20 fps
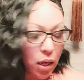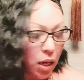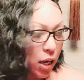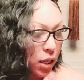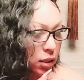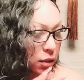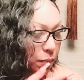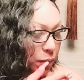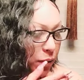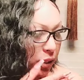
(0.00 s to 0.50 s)
I
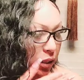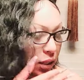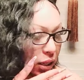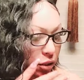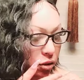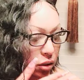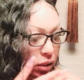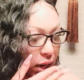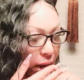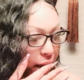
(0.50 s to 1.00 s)
spent
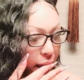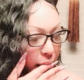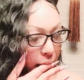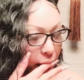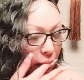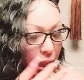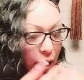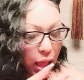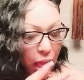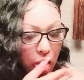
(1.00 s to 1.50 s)
yesterday
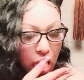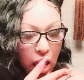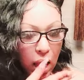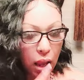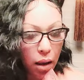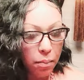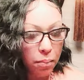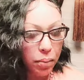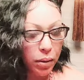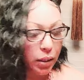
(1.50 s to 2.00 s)

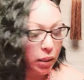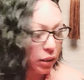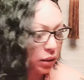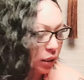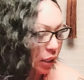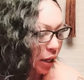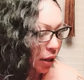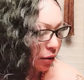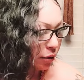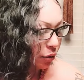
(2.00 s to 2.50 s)
putting it
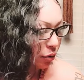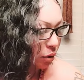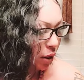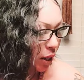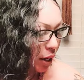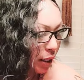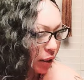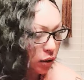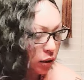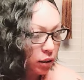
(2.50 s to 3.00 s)
together, you
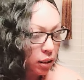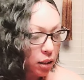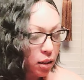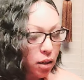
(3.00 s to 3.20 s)
guys.